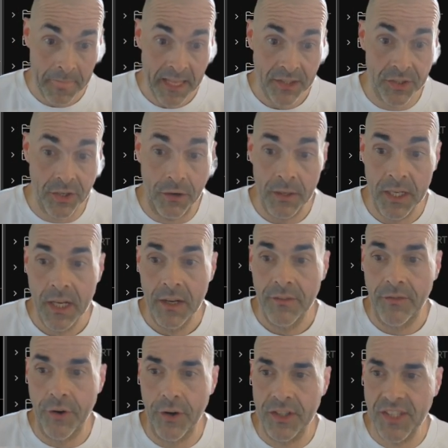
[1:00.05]
So,
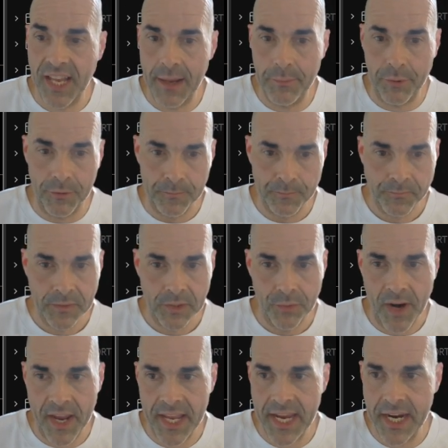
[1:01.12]
for example,
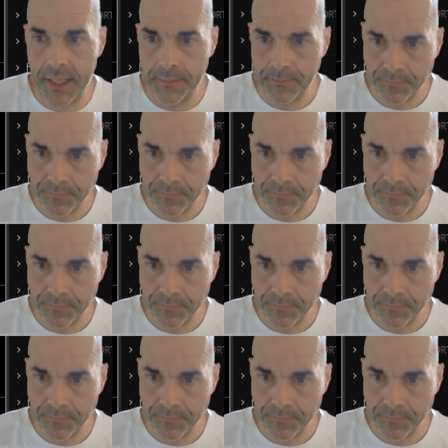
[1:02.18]
right here,